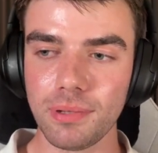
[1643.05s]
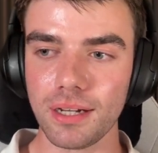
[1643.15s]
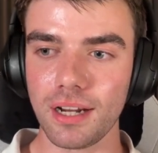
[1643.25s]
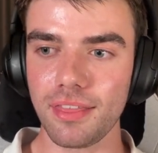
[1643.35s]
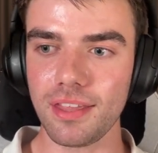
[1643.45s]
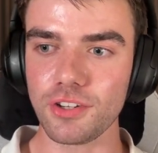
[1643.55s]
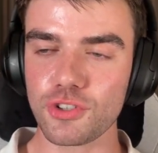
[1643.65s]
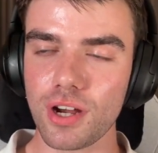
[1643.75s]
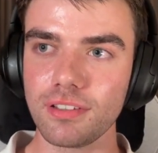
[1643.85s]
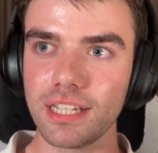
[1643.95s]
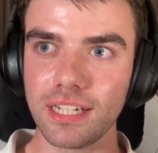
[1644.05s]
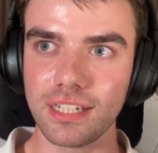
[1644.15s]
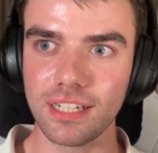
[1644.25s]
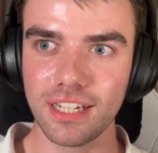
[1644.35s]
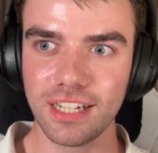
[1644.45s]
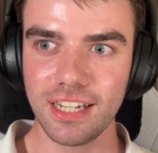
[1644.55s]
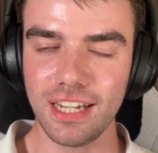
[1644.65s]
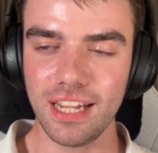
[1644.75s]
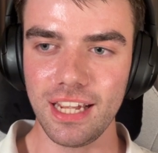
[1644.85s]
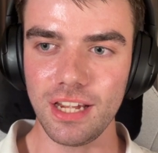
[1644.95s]
But I think traveling,
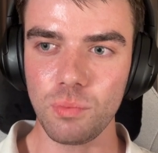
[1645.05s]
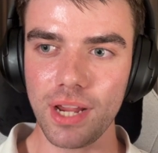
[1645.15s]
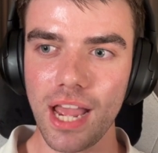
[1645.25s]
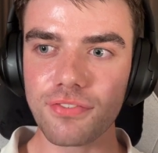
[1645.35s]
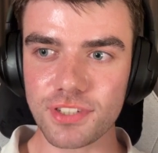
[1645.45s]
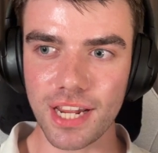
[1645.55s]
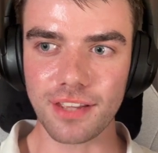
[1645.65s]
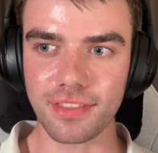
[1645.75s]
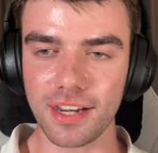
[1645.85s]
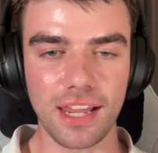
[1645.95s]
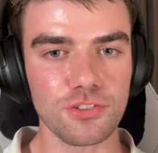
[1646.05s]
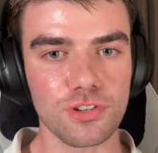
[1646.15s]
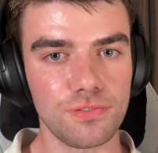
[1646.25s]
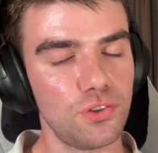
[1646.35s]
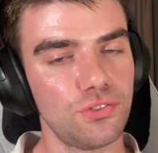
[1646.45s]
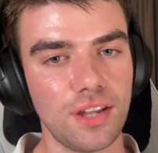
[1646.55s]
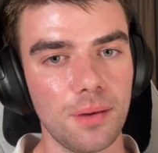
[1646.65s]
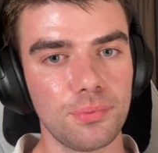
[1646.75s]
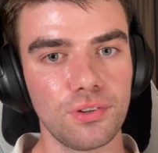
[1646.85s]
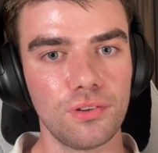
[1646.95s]
we have to take that extra few
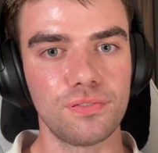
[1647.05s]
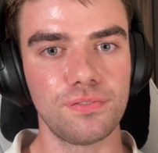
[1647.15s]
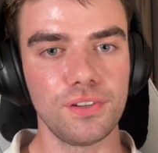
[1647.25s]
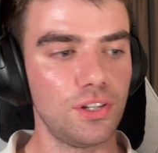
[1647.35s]
steps of